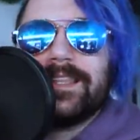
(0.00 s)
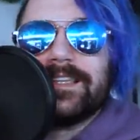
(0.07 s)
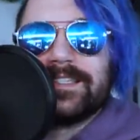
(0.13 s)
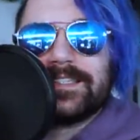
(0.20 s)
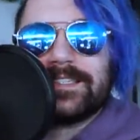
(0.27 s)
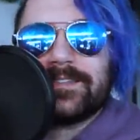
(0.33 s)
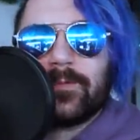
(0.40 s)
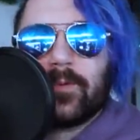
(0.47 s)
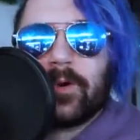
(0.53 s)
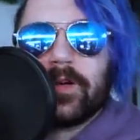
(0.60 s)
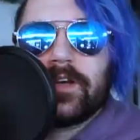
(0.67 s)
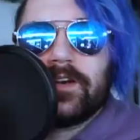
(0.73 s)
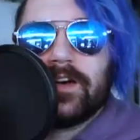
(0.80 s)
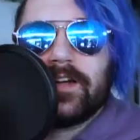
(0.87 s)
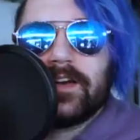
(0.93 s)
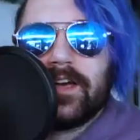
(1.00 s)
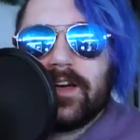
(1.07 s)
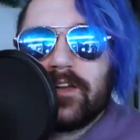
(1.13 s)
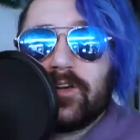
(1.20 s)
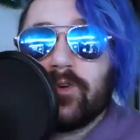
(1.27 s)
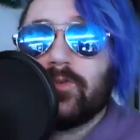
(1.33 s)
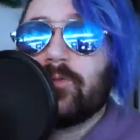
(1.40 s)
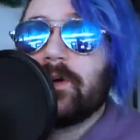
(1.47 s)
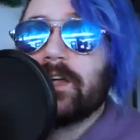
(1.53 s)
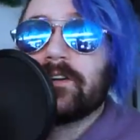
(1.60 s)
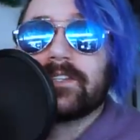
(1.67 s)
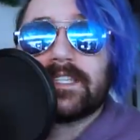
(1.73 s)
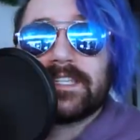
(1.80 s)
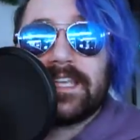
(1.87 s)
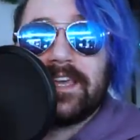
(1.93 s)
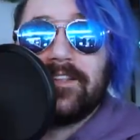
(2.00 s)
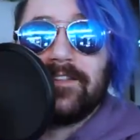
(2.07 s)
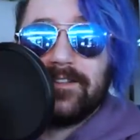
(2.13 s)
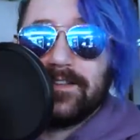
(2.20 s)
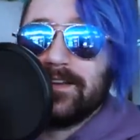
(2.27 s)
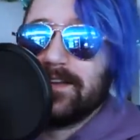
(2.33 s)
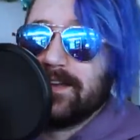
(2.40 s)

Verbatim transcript: this, working on a career skill.